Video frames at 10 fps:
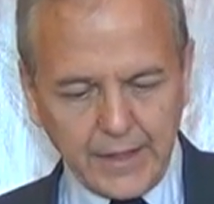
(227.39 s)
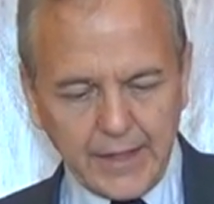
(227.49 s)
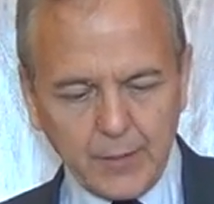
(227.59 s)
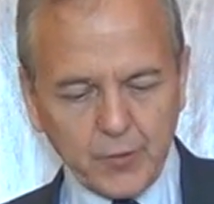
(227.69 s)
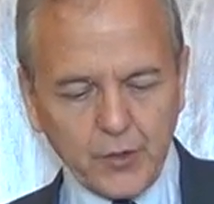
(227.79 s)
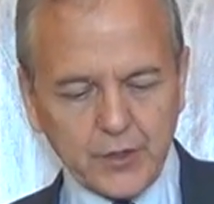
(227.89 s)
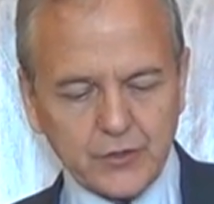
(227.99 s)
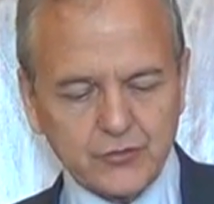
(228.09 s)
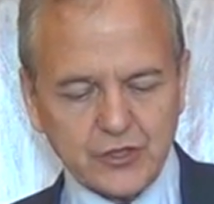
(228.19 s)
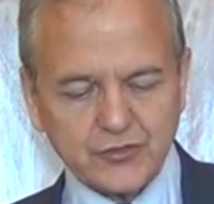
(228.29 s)
And we're going
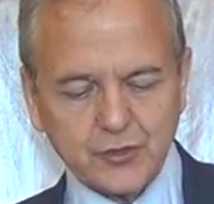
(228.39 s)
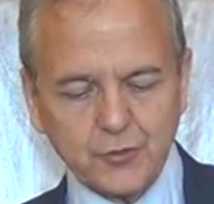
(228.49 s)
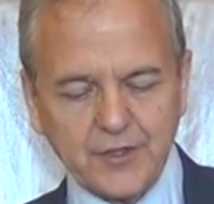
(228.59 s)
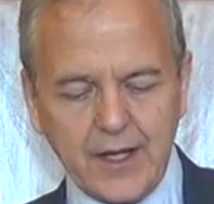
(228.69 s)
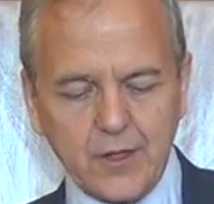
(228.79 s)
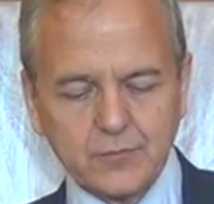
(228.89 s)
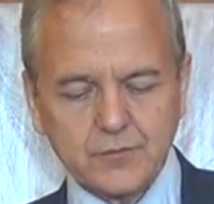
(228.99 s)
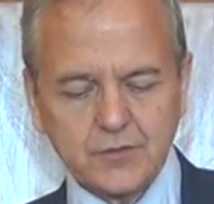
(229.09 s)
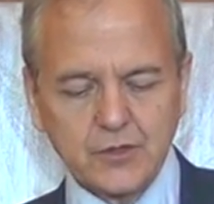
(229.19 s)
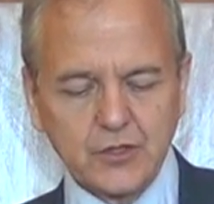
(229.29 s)
to just go
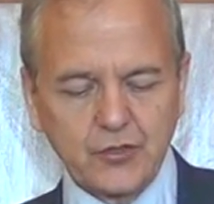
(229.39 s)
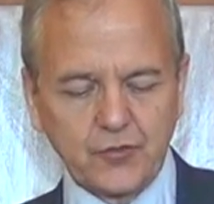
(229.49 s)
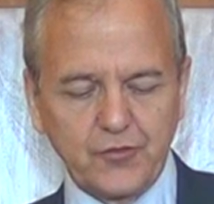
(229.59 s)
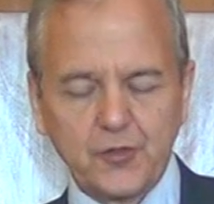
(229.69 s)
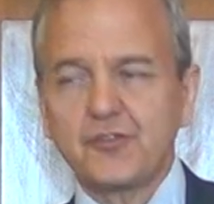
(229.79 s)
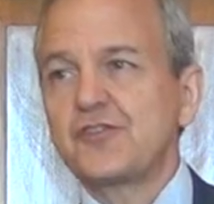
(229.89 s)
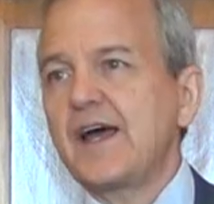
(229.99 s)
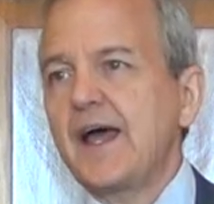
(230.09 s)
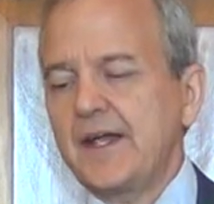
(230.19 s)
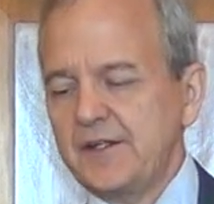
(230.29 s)
down to verse
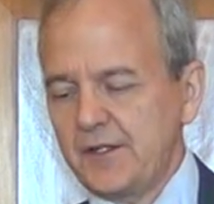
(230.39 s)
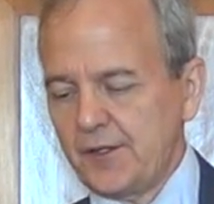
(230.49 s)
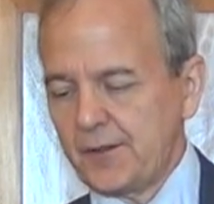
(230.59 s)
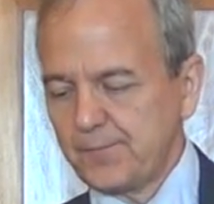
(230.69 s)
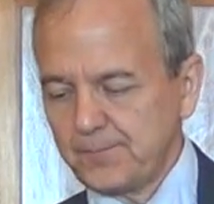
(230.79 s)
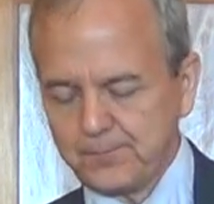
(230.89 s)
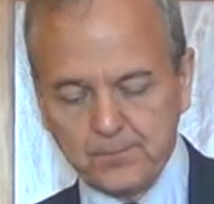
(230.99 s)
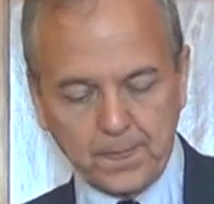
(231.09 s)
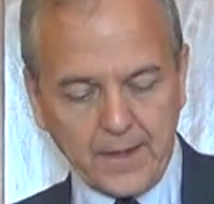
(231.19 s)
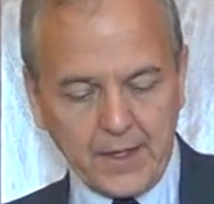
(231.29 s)
9 here.
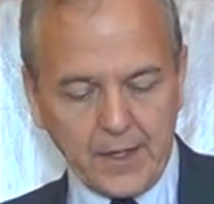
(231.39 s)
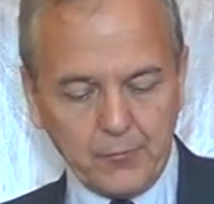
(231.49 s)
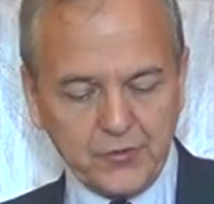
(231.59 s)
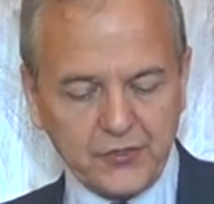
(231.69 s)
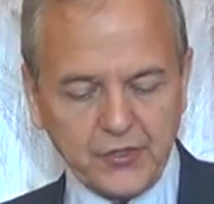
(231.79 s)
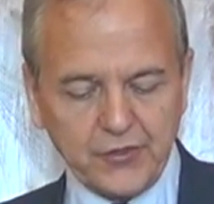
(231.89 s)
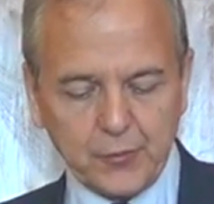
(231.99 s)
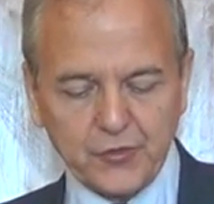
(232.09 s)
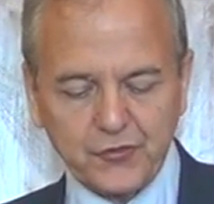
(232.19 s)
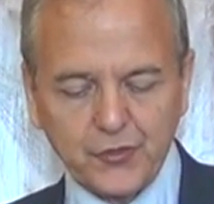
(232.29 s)
And we says there
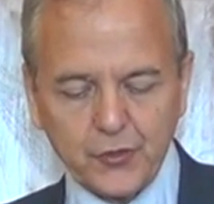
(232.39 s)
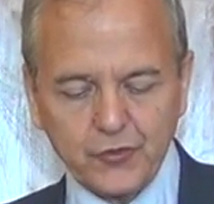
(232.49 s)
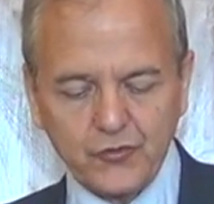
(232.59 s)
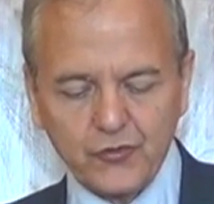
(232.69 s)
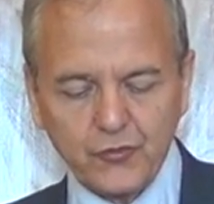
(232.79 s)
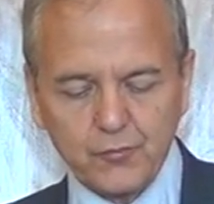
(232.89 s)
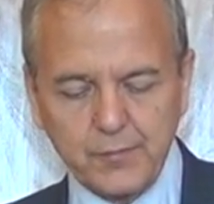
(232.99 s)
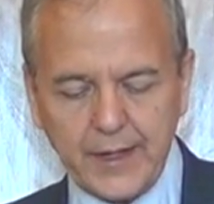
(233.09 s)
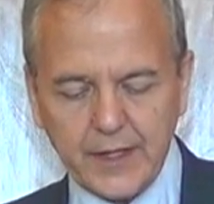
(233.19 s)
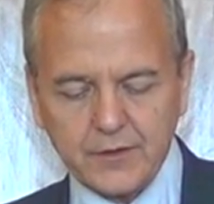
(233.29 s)
was a certain
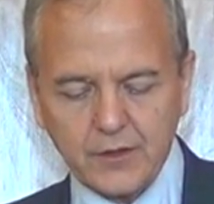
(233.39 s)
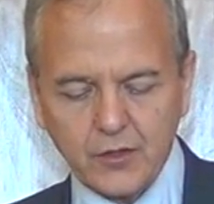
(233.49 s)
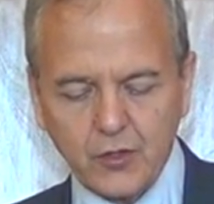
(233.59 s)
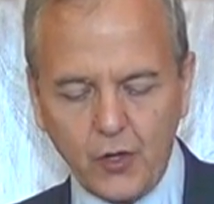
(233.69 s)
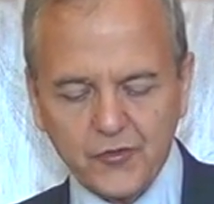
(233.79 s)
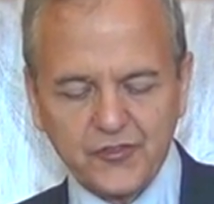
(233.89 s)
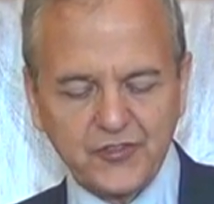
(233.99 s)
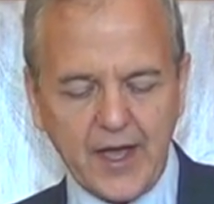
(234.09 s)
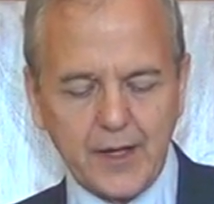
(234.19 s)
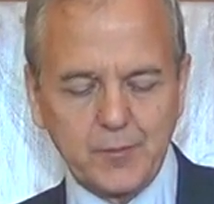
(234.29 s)
man called
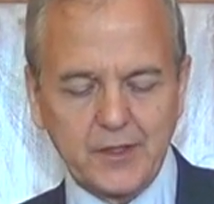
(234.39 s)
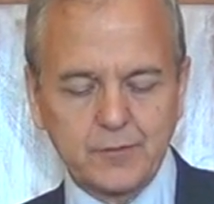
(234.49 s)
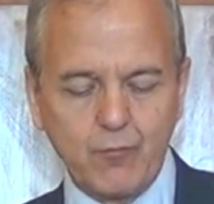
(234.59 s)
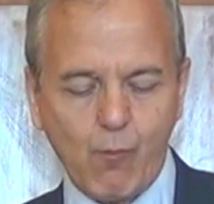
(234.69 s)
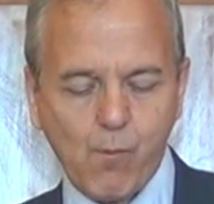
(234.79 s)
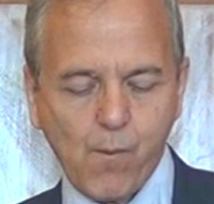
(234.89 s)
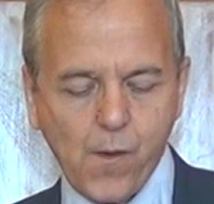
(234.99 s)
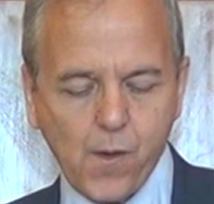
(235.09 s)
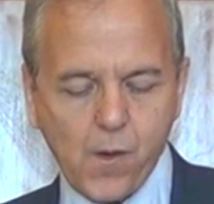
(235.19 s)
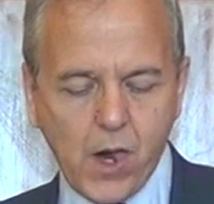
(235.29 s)
Simon
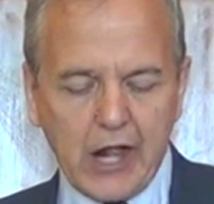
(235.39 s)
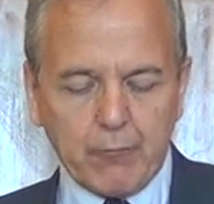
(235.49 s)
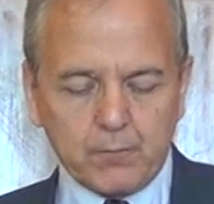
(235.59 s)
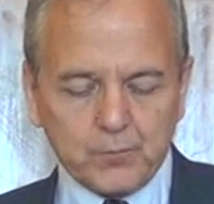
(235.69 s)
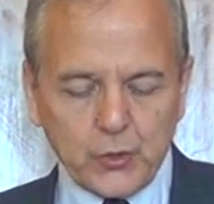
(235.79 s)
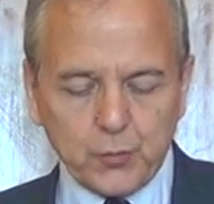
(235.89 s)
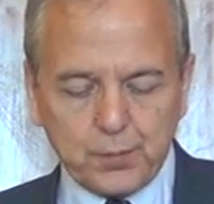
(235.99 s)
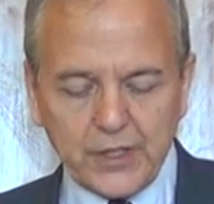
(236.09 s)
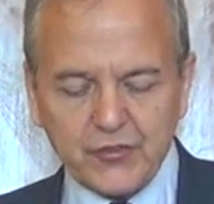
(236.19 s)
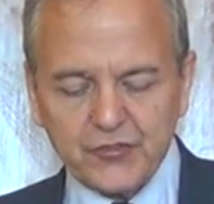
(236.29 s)
who
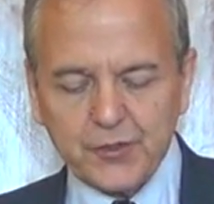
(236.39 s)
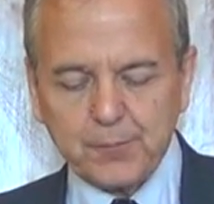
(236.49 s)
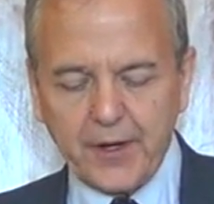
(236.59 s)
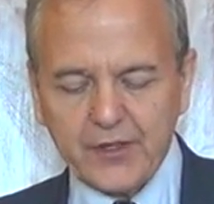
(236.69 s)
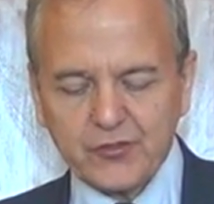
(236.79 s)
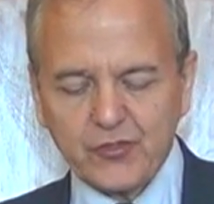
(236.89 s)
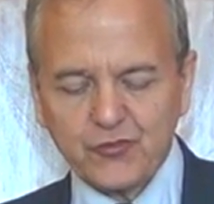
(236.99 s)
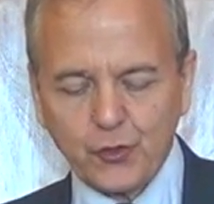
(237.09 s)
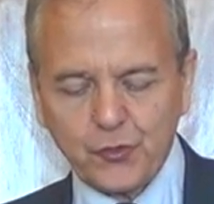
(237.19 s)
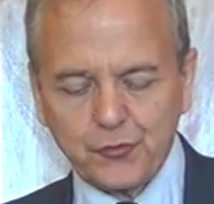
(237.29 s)
previously
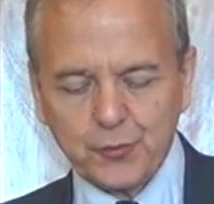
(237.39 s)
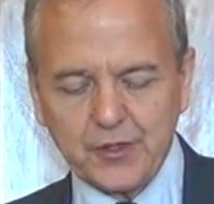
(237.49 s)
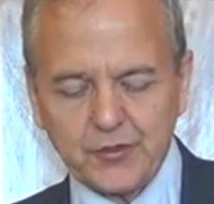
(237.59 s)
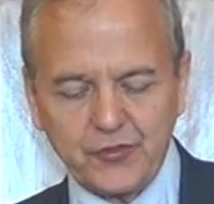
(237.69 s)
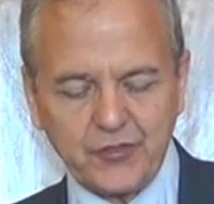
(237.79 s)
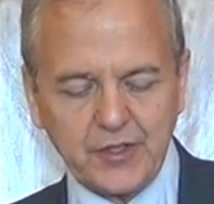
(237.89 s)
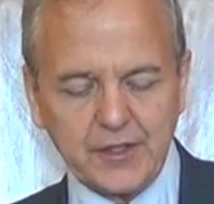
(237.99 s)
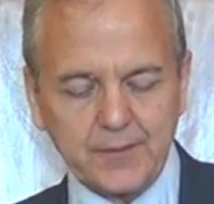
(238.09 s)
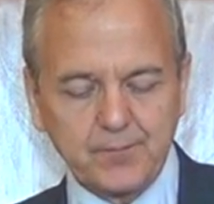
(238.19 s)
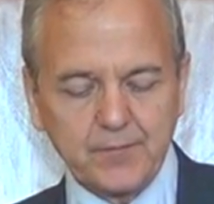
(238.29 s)
practiced sorcery in the
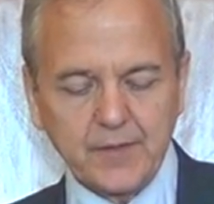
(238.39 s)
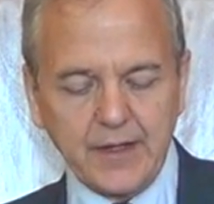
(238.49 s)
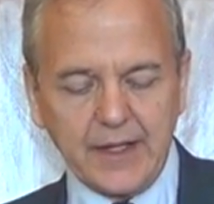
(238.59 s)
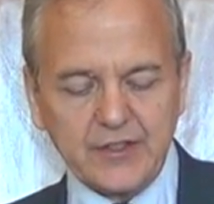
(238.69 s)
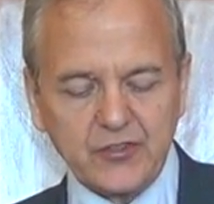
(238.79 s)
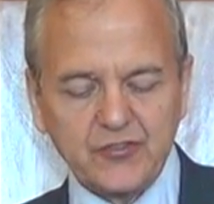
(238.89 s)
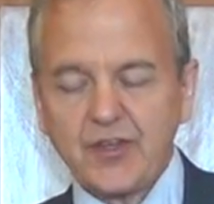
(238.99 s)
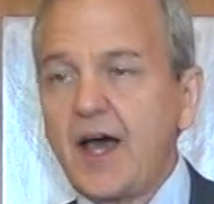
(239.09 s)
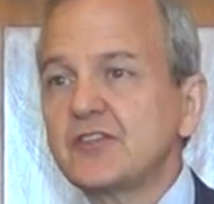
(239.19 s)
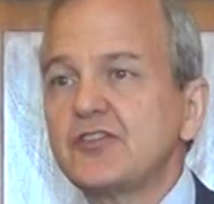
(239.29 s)
city, and he
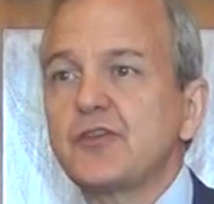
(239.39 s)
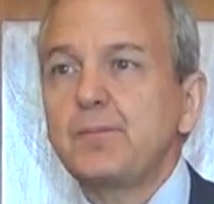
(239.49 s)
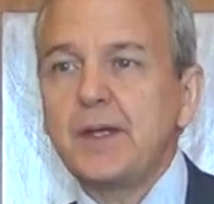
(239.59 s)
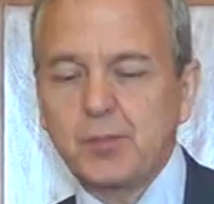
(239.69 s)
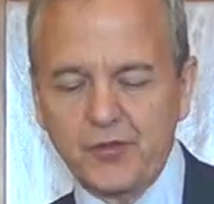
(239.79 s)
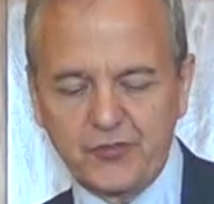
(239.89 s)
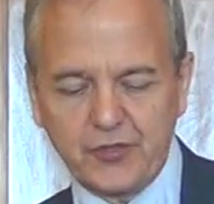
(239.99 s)
astonished the people of